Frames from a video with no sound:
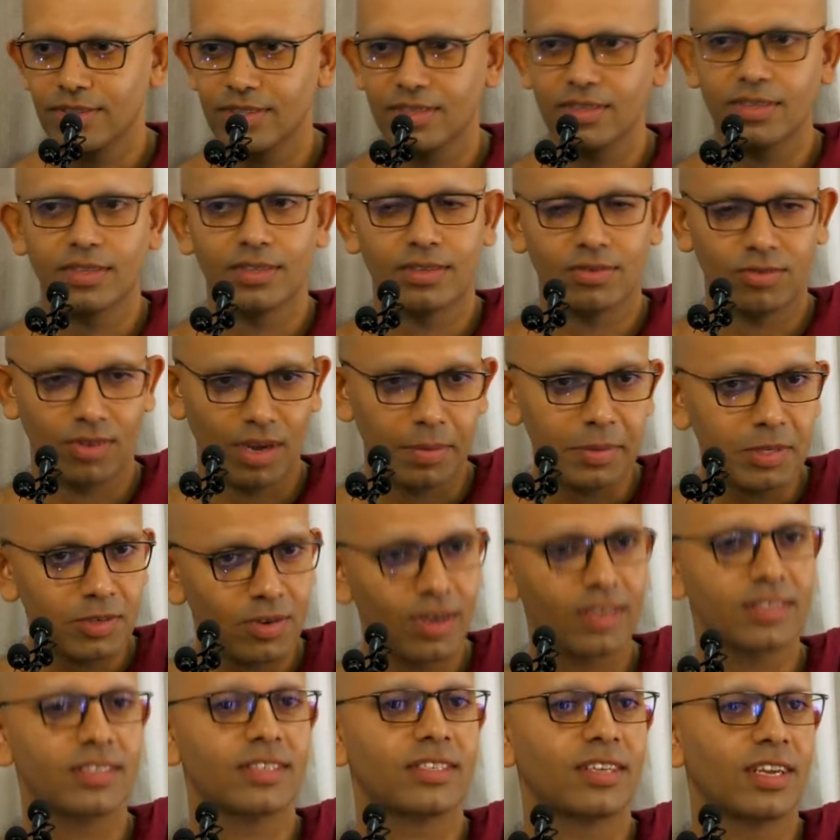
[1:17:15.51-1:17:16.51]
Yeah. Swami
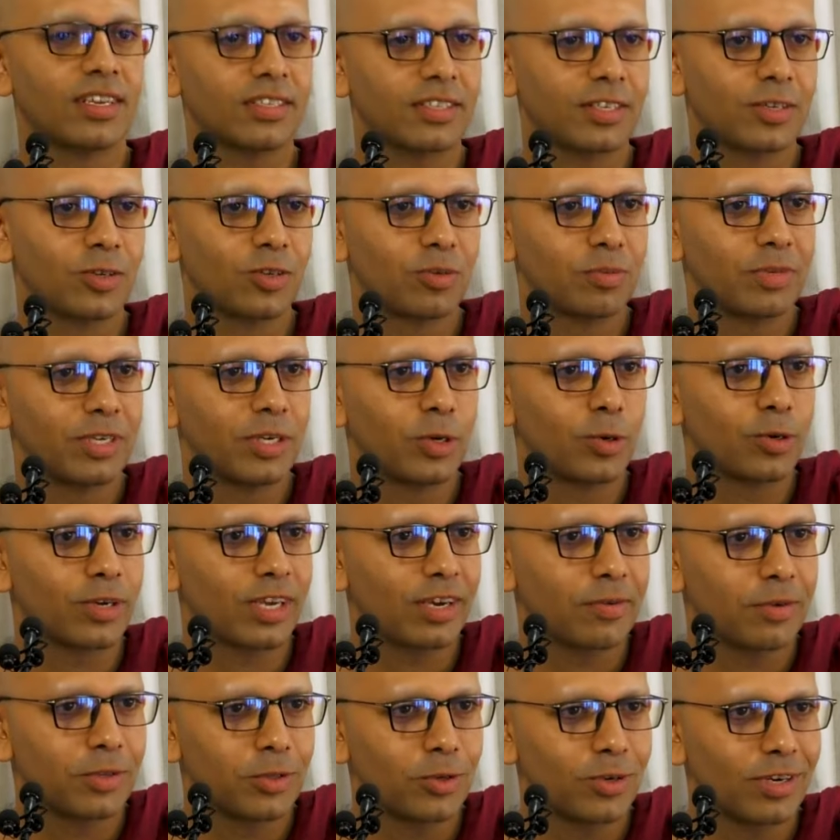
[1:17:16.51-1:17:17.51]
Mahansa is asking you to be
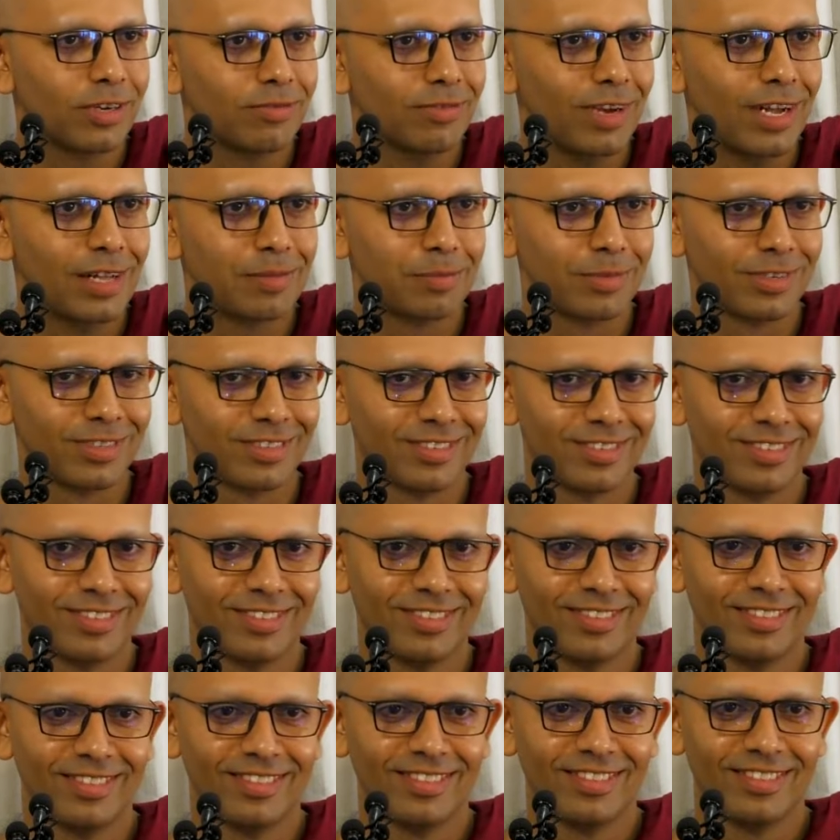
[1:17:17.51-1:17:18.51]
okay with your defilements.
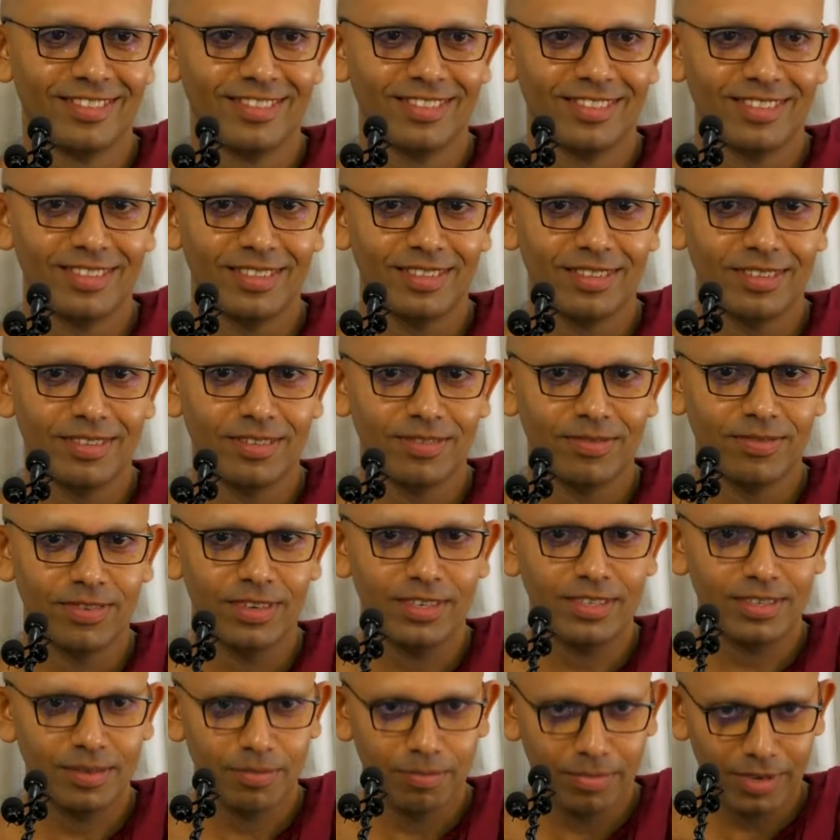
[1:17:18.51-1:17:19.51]

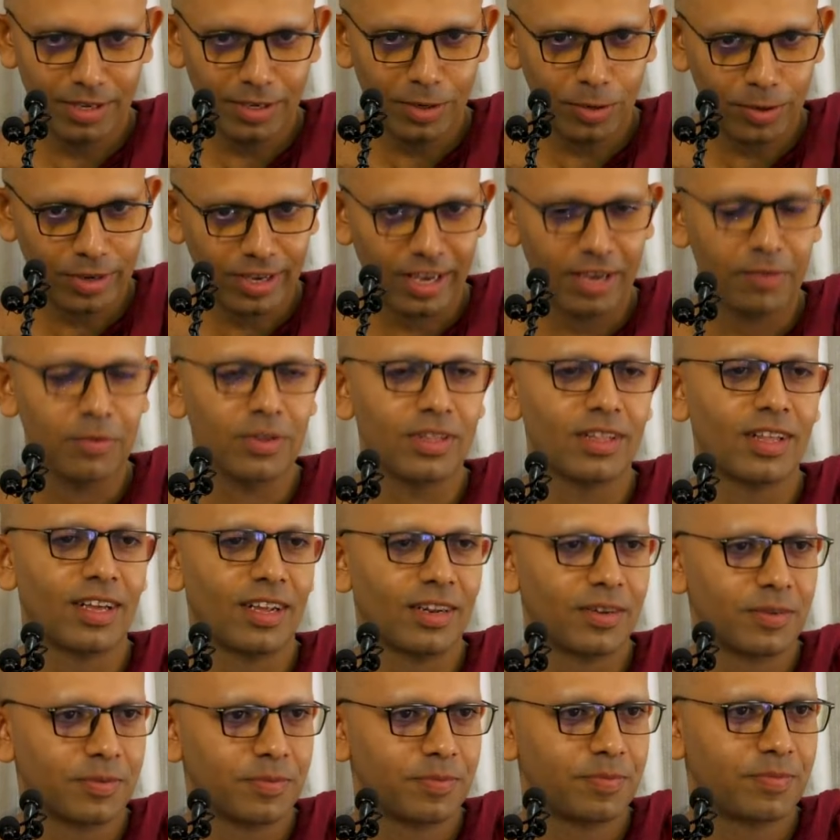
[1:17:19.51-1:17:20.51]
First, be okay with
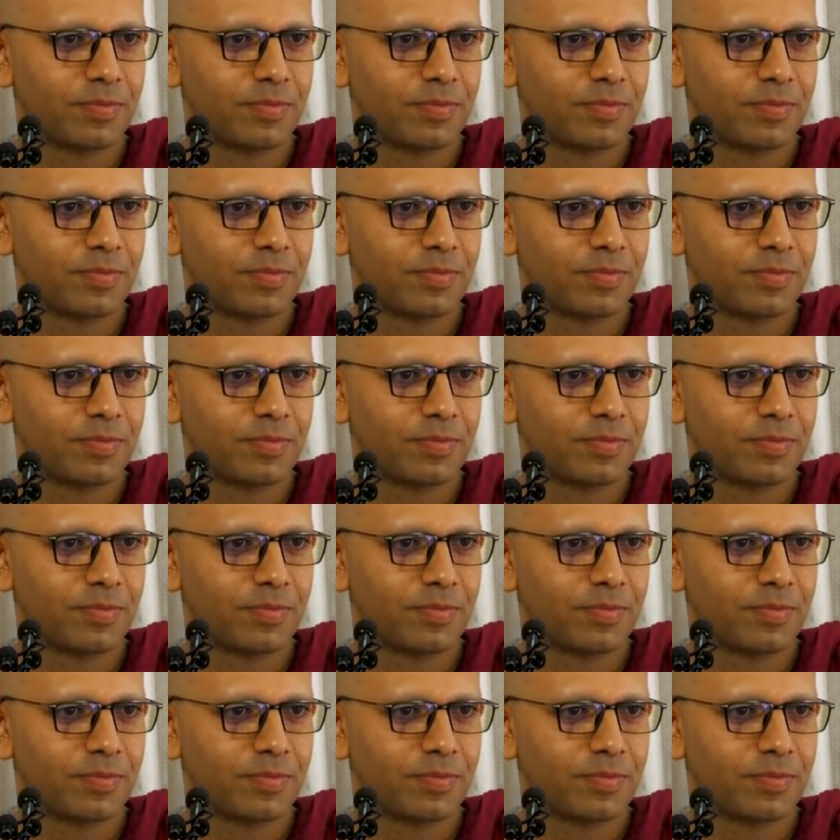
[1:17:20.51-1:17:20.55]
that.